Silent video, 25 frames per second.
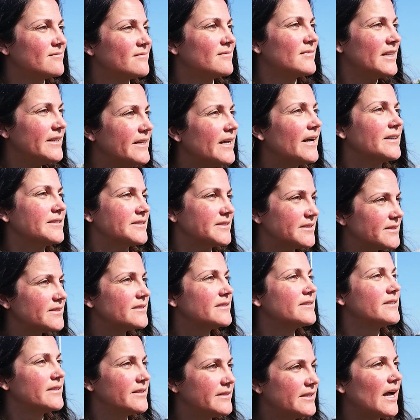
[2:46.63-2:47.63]
Yes,
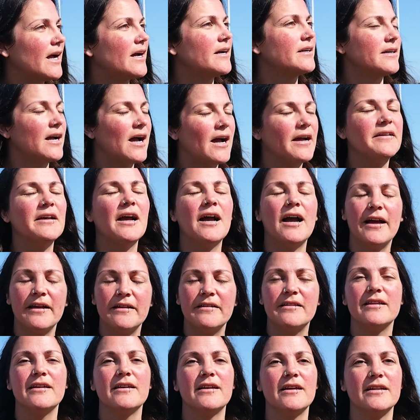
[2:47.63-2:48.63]
I
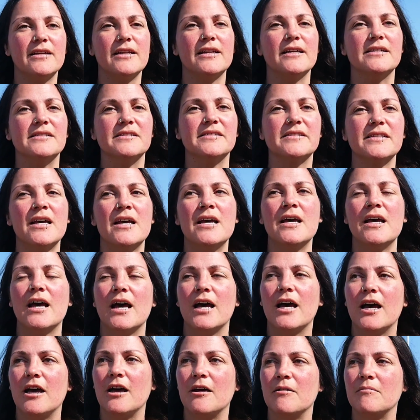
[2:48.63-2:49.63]
think it is.
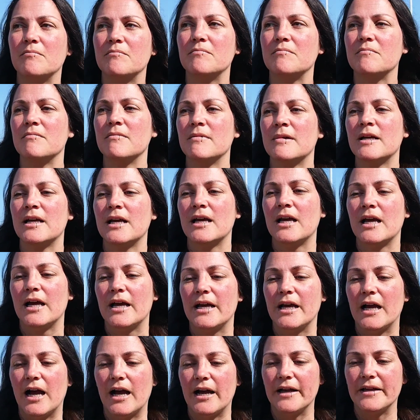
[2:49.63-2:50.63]

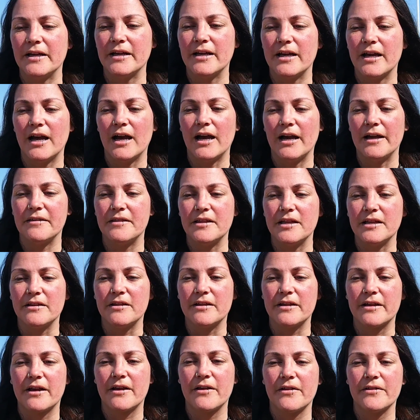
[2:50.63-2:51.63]
I think
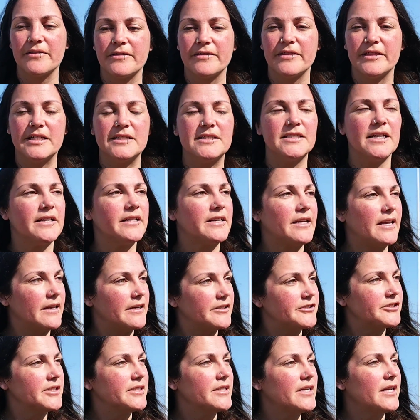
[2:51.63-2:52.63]
the
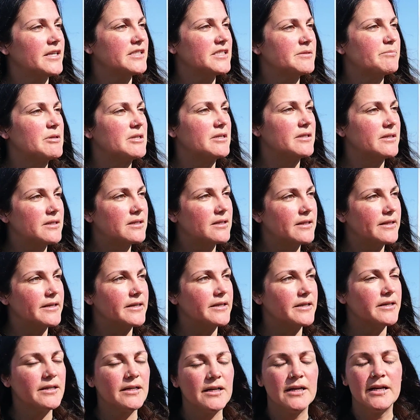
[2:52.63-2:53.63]
dedication has been
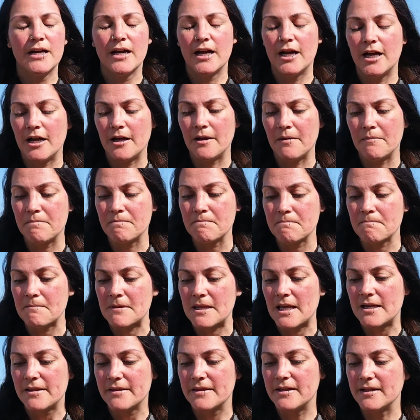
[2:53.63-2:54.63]
clear.
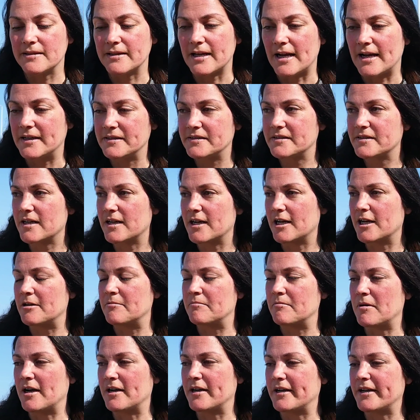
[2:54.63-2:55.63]
The last
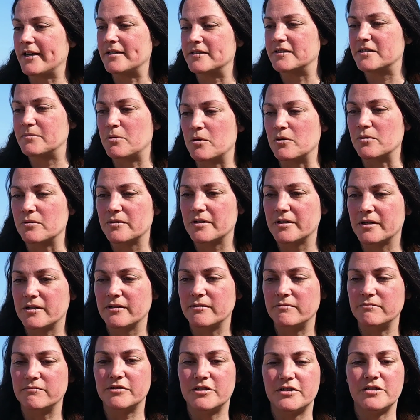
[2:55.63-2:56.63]
time I had
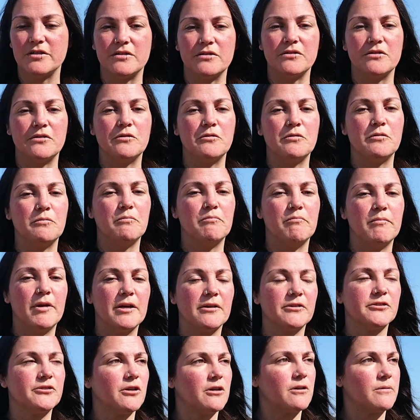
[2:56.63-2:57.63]
spoken to
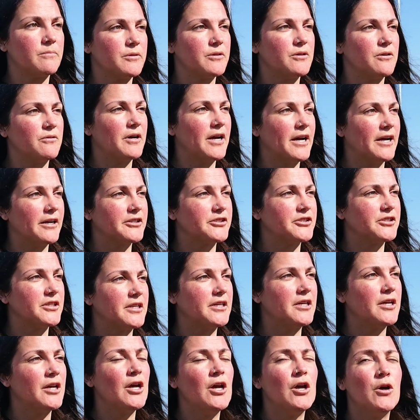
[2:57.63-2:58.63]
Mayor Charbonneau actually
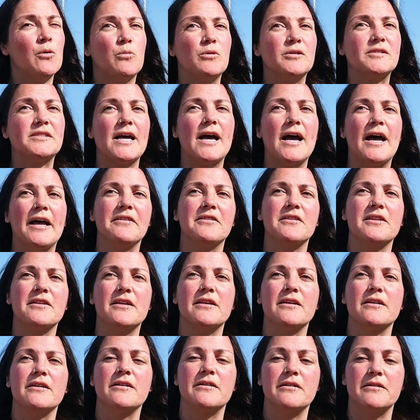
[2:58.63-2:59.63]
was at
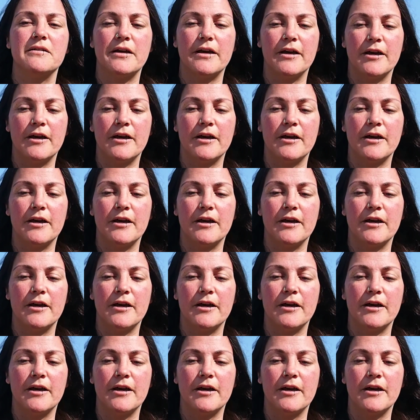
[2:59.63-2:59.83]
the